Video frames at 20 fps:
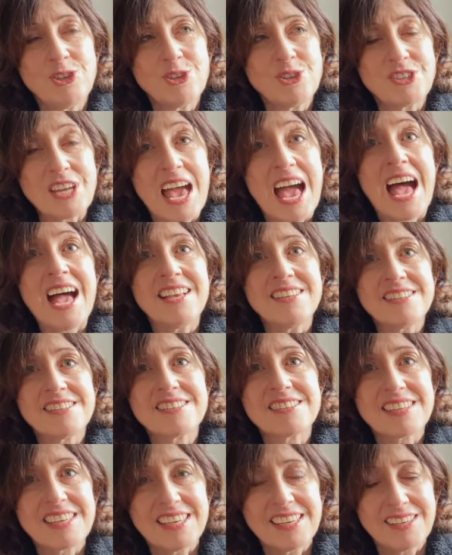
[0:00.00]

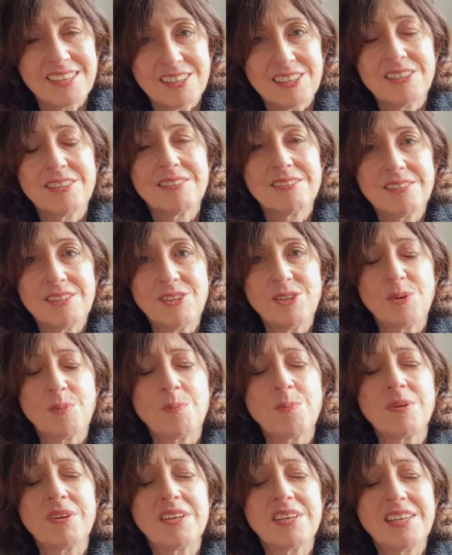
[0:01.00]
asking, you know,
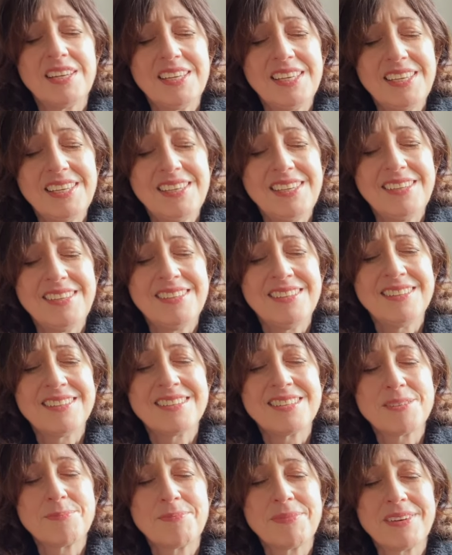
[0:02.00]

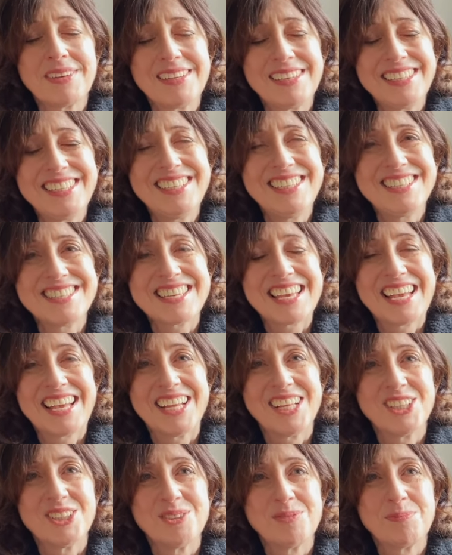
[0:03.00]
please, please
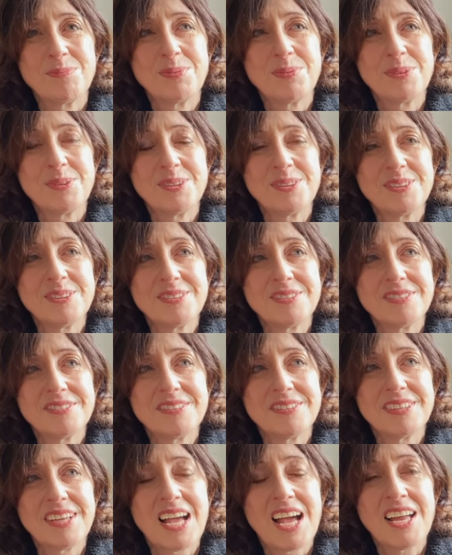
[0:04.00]
help.
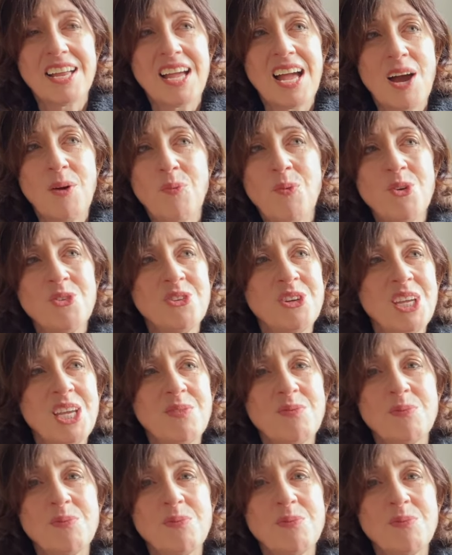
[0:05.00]
I wasn't even